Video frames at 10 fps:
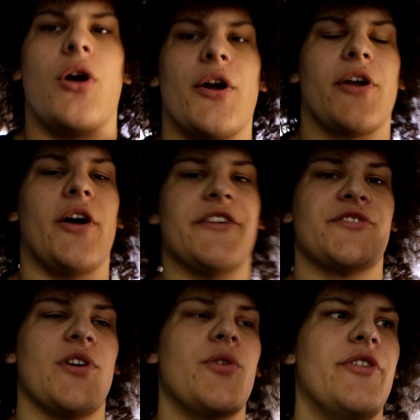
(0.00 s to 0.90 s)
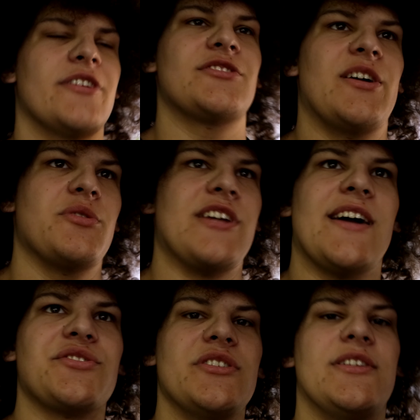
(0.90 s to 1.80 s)
Alright guys, so yesterday was
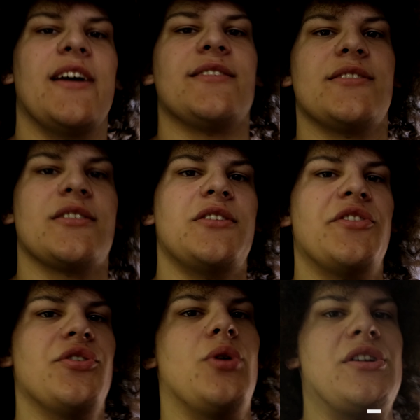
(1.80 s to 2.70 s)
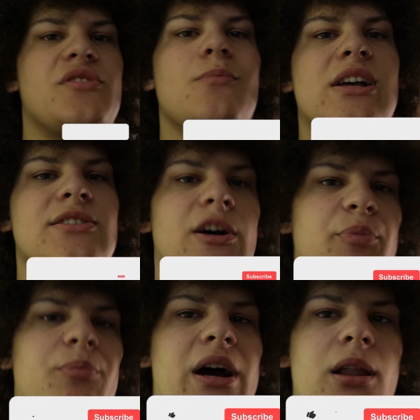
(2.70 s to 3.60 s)
actually day 62. I just messed
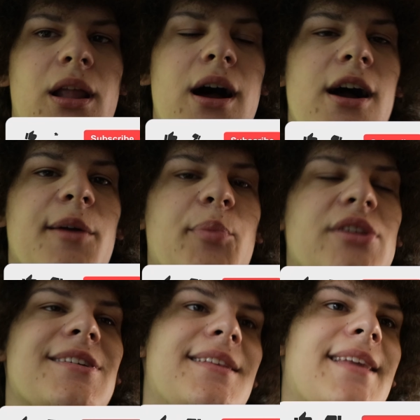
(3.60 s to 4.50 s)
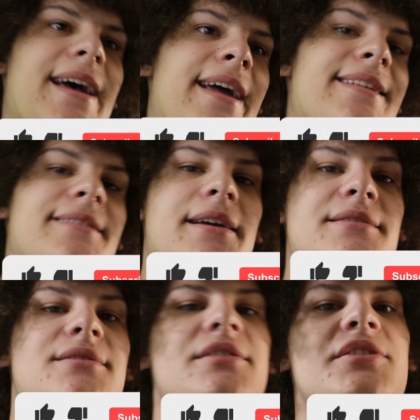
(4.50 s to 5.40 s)
up in my log, but today,
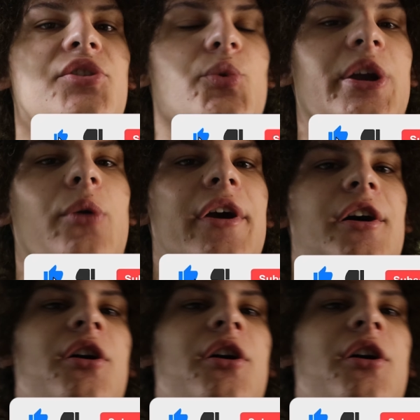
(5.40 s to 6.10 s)
day 63, I weighed